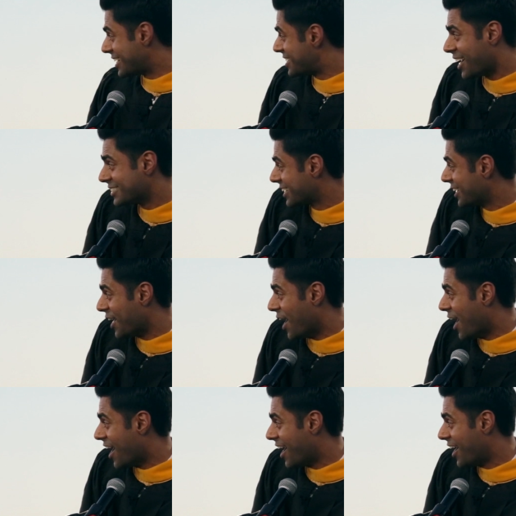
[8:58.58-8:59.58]
It doesn't.
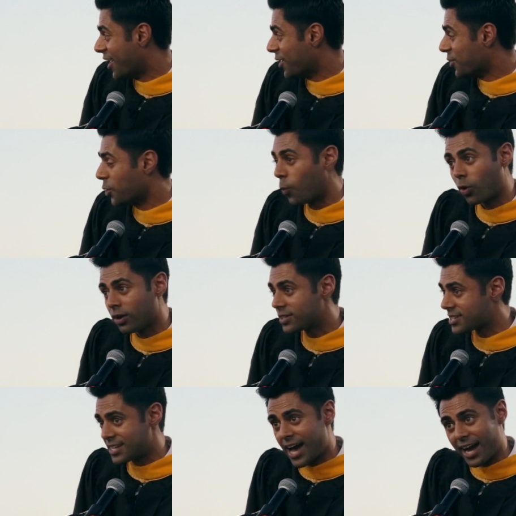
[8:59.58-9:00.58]
The world
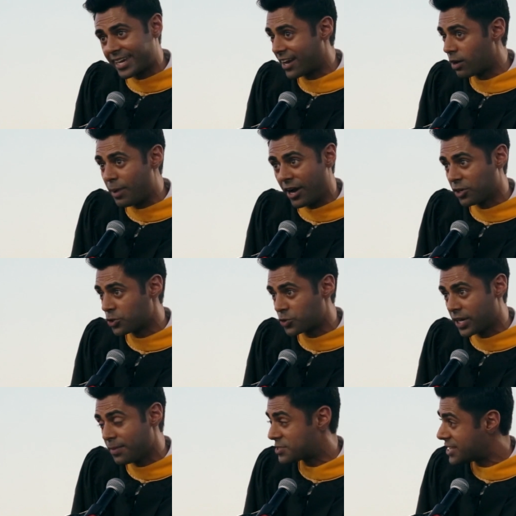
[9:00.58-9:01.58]
does not care about your
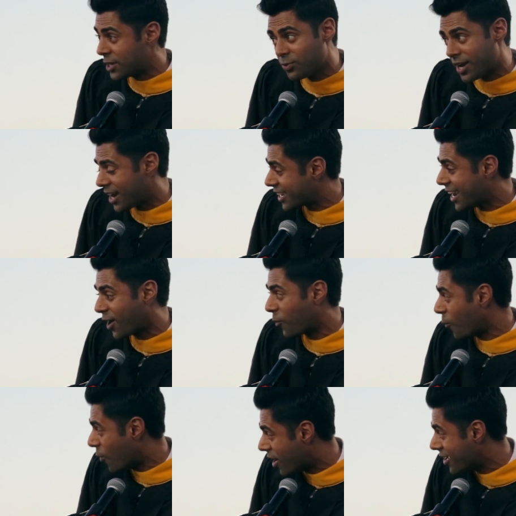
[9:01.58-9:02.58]
dreams. They do not care
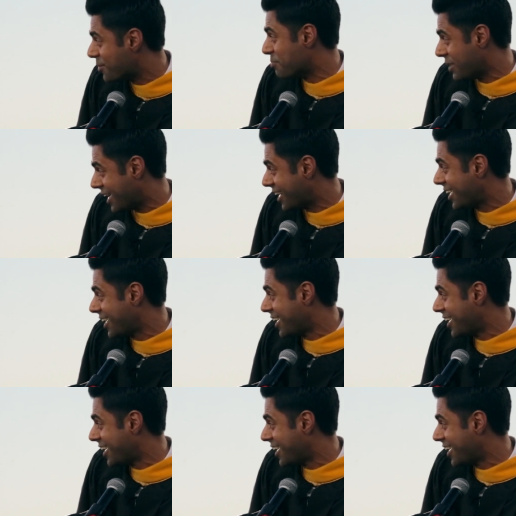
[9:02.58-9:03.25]
one bit.